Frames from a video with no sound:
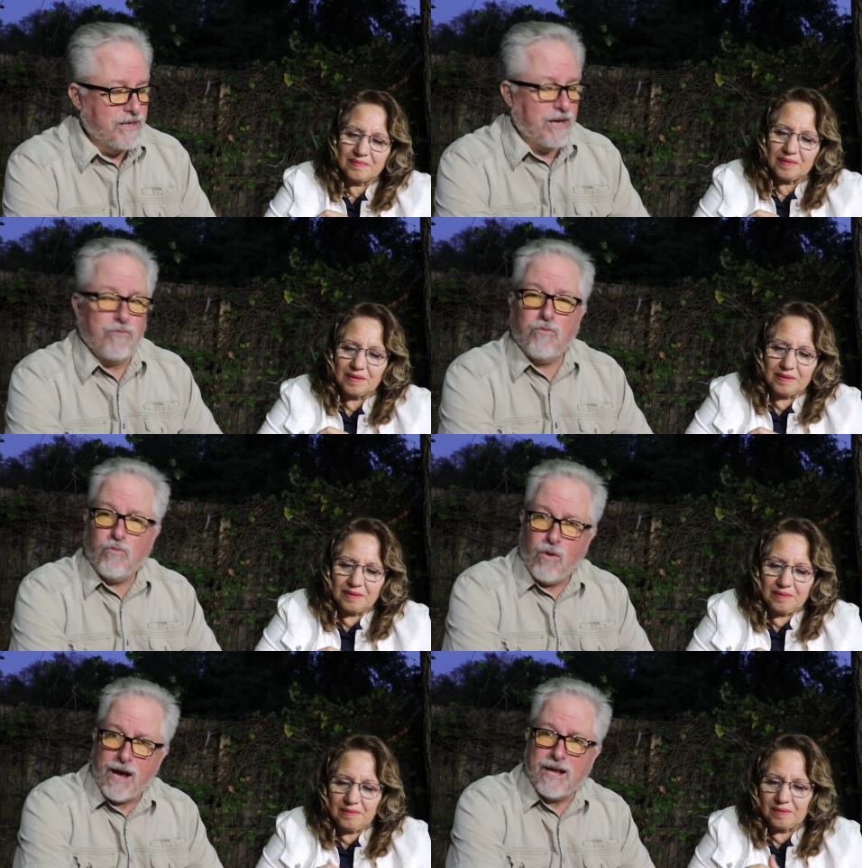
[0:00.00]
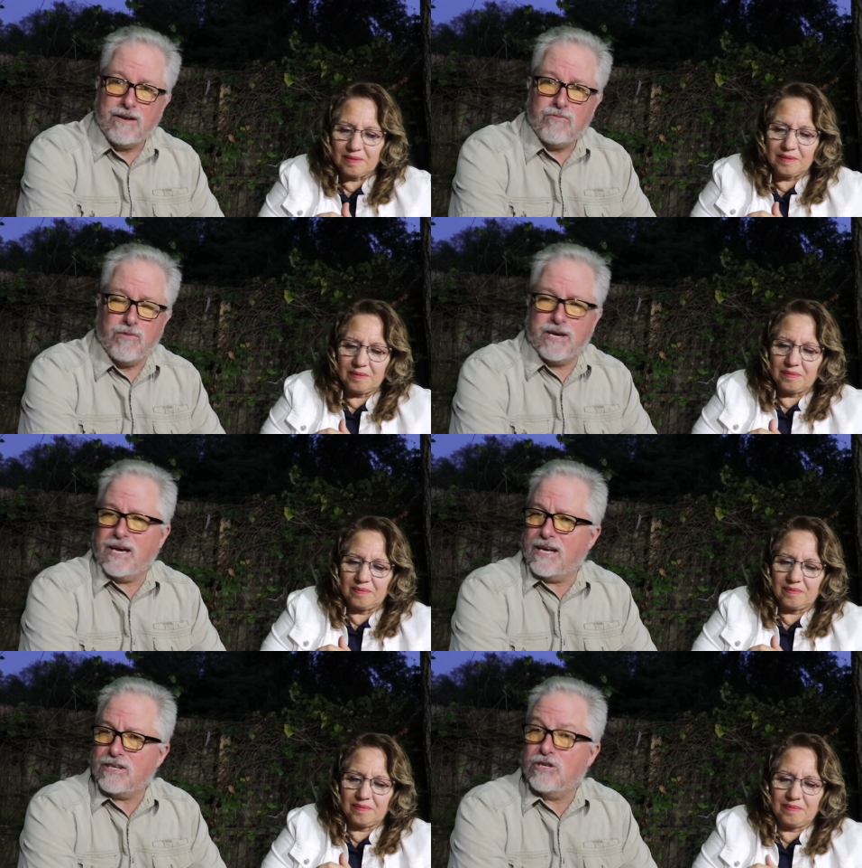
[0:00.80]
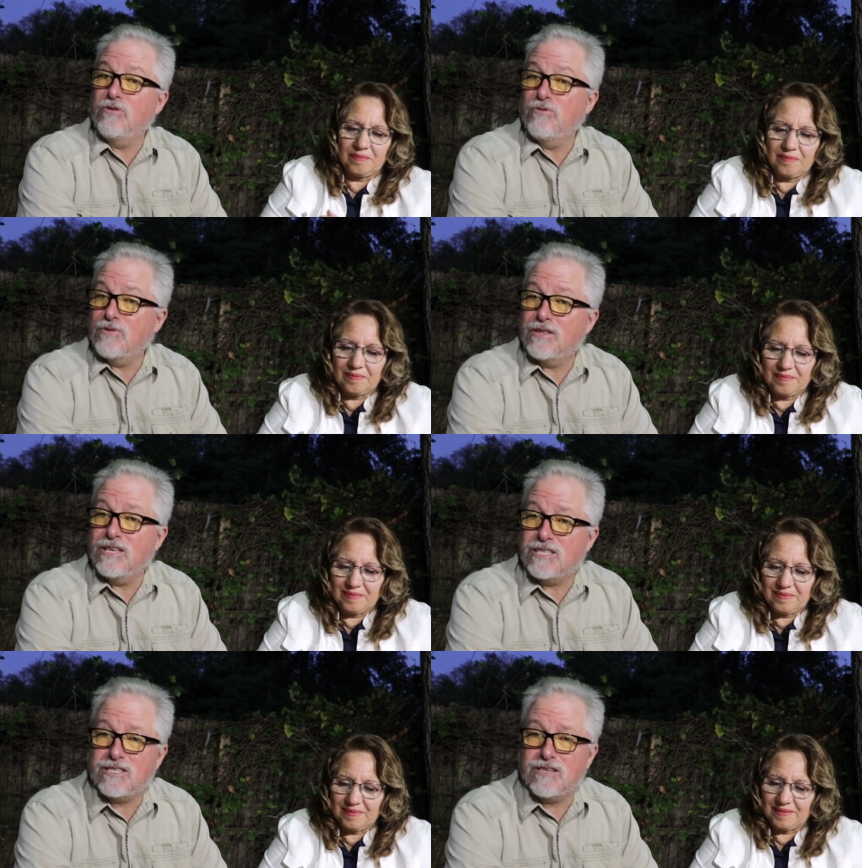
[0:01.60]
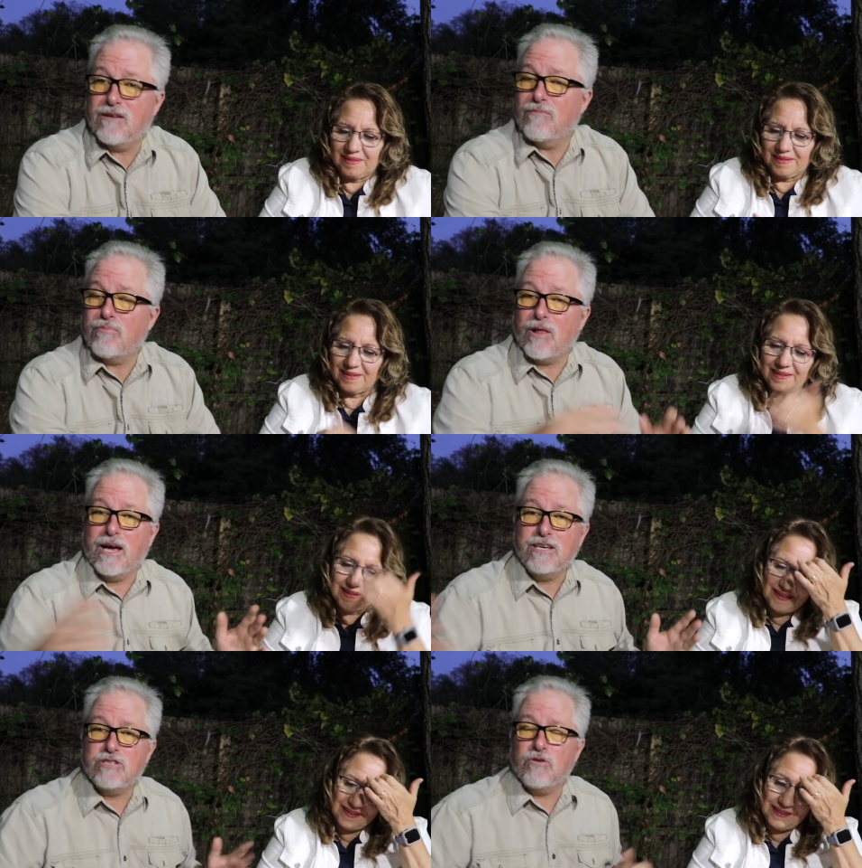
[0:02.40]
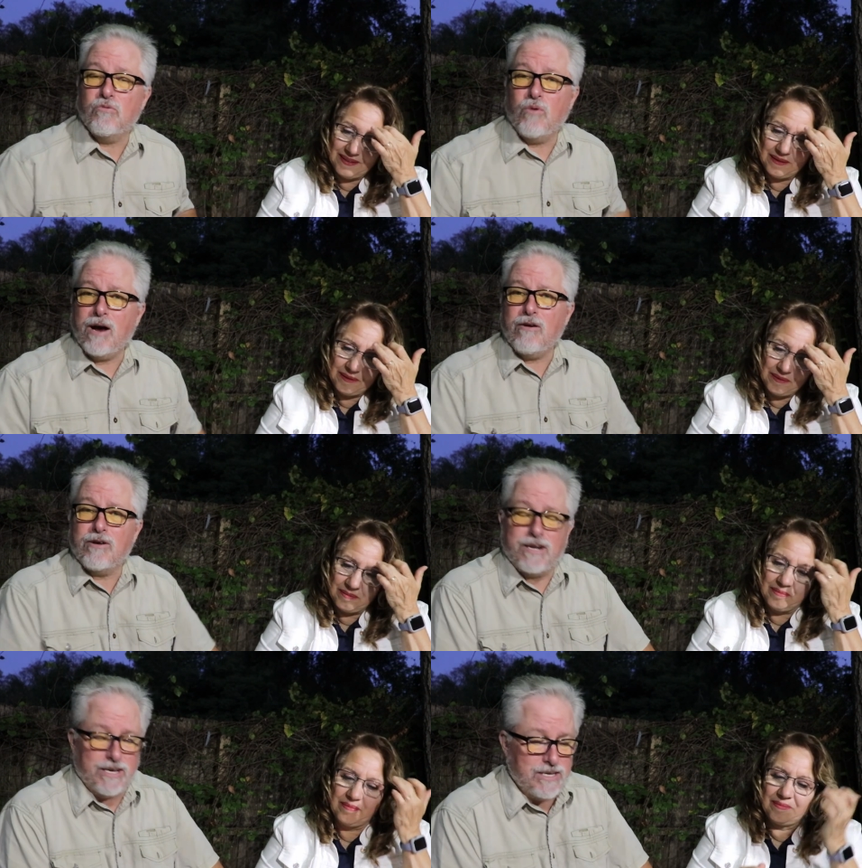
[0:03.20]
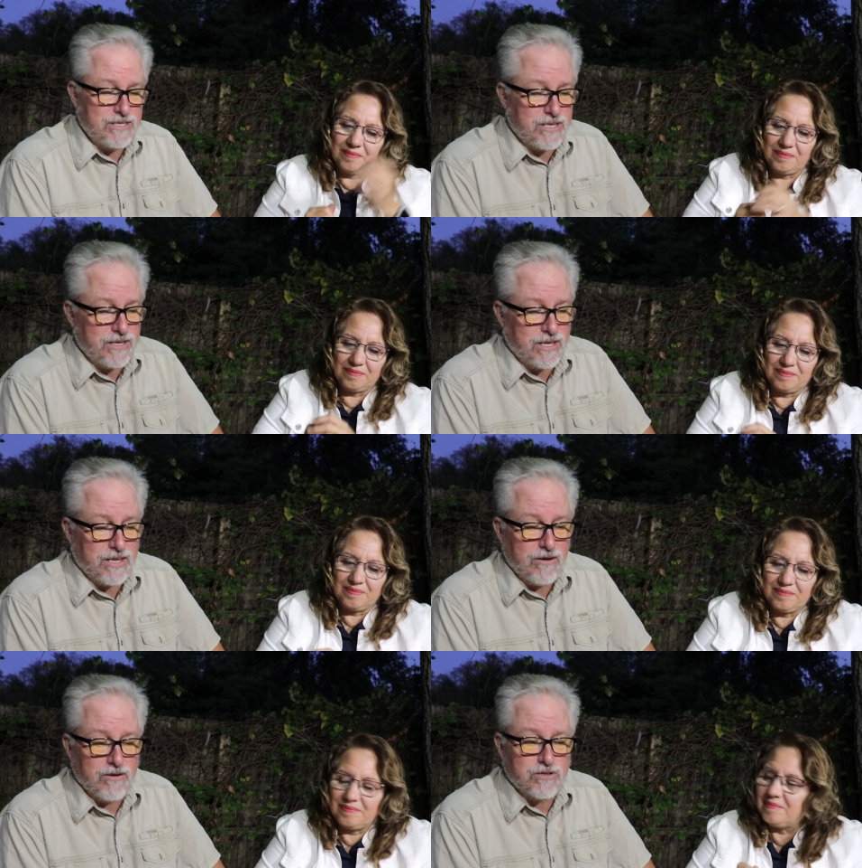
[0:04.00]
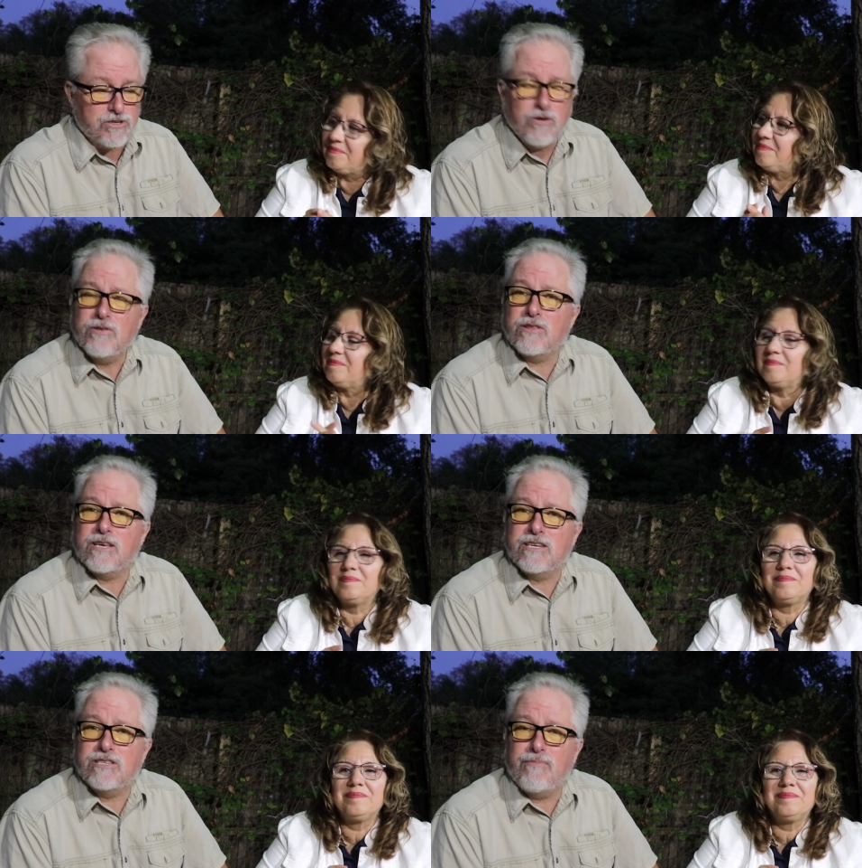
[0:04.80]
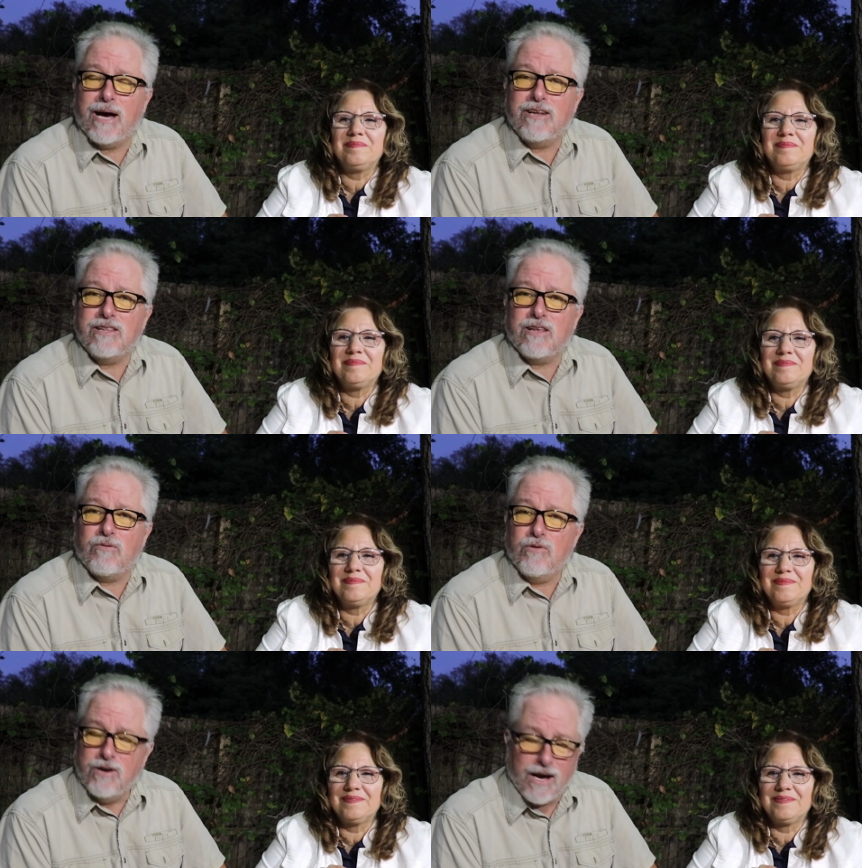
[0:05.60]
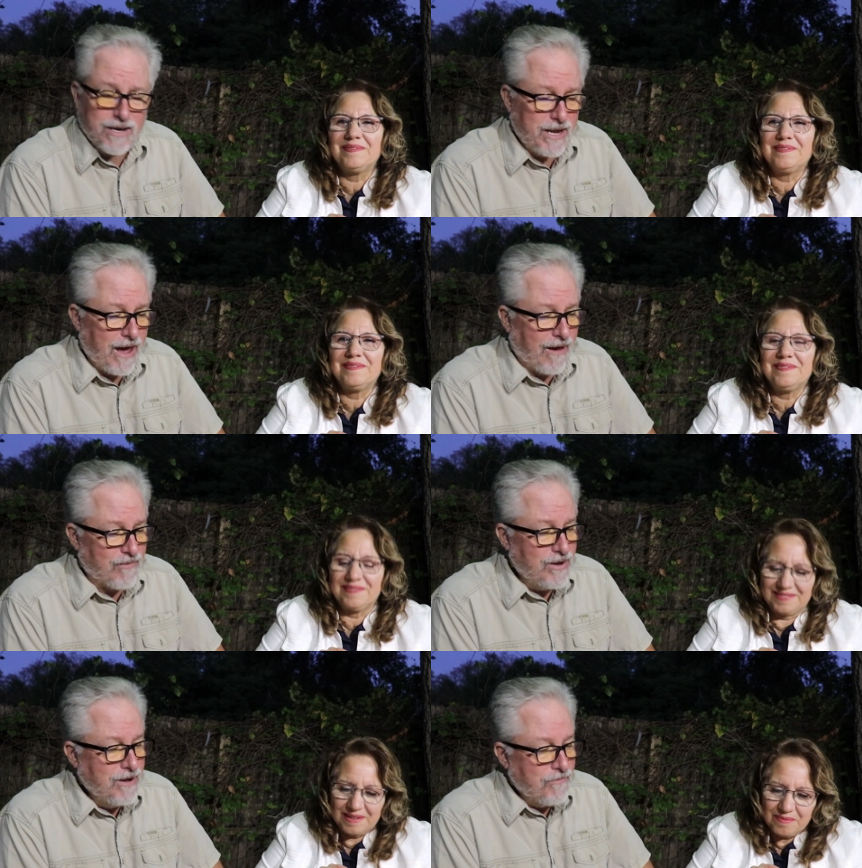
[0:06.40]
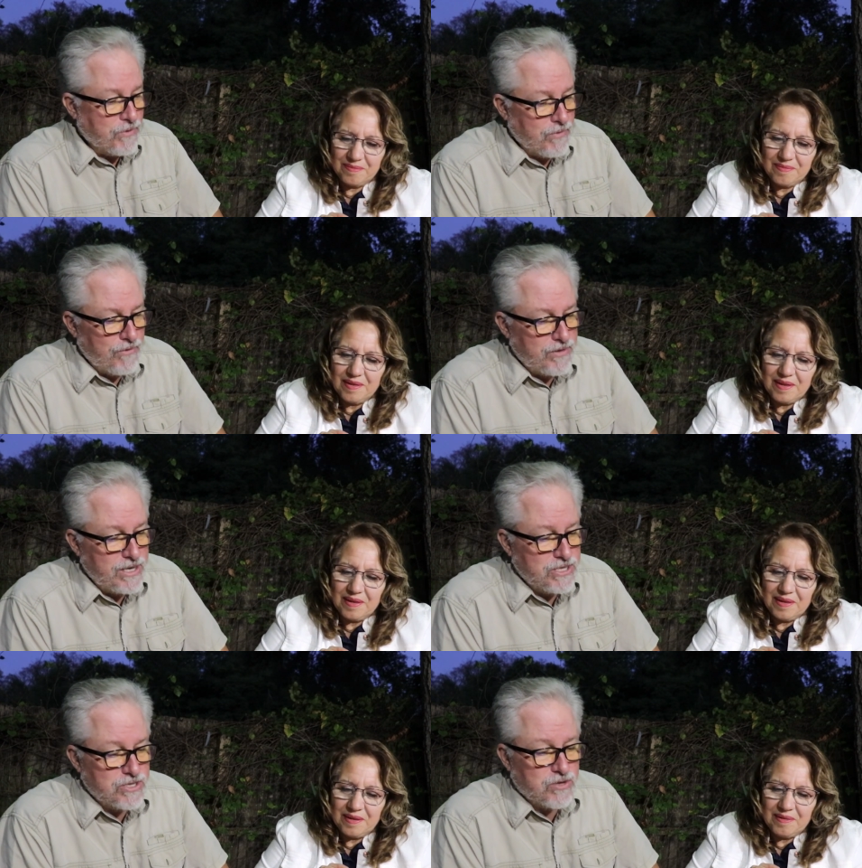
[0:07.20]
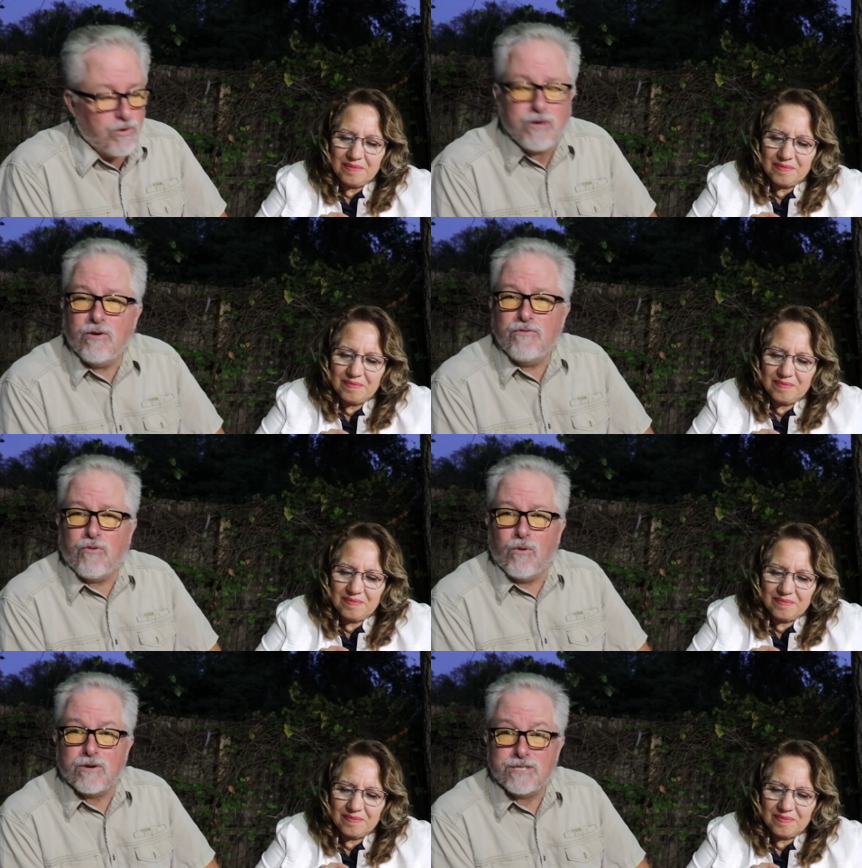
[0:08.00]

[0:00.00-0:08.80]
Speaker 1: that when we get to this place or where it is, that there are certain things about it that we're not going to have. Revelation twenty-one four